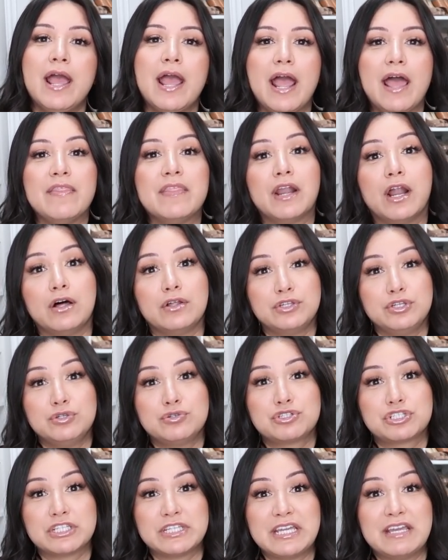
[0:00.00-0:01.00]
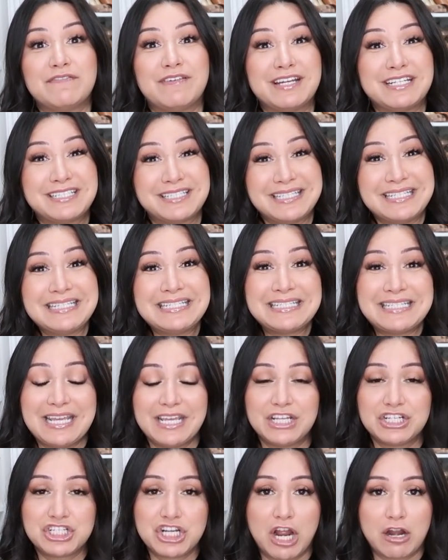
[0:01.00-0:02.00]
and then I'll usually, if I didn't
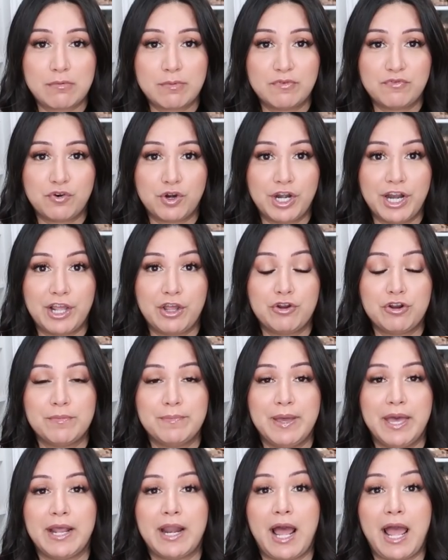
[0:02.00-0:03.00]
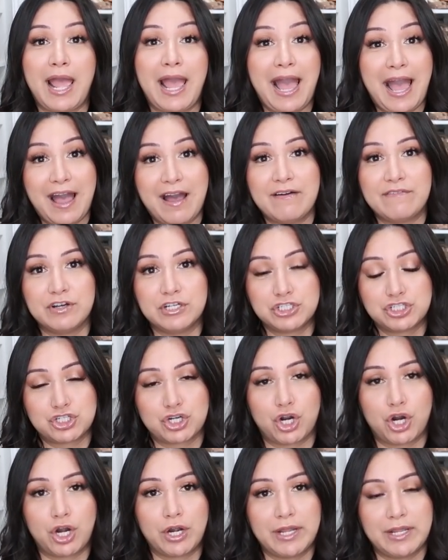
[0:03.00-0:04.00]
take a shower before I go to bed, I have a
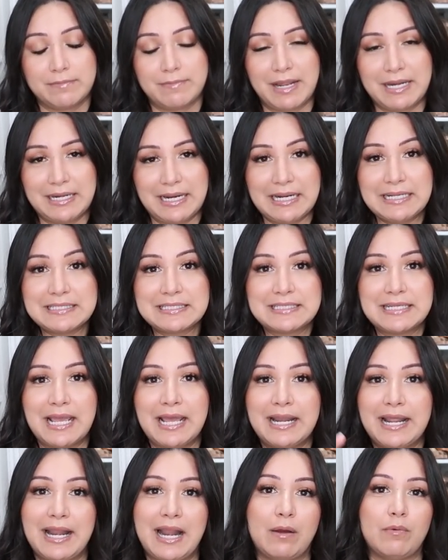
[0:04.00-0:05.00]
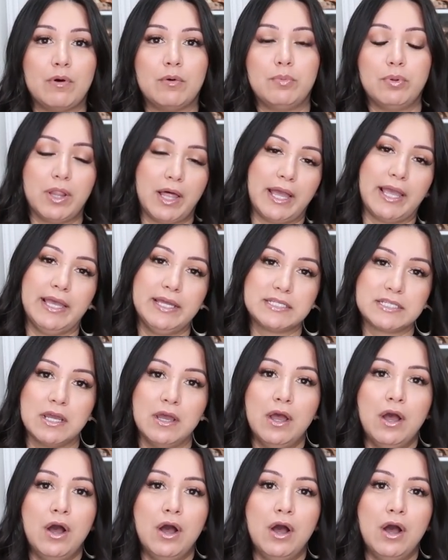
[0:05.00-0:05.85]
jar in my nightstand, and I will apply it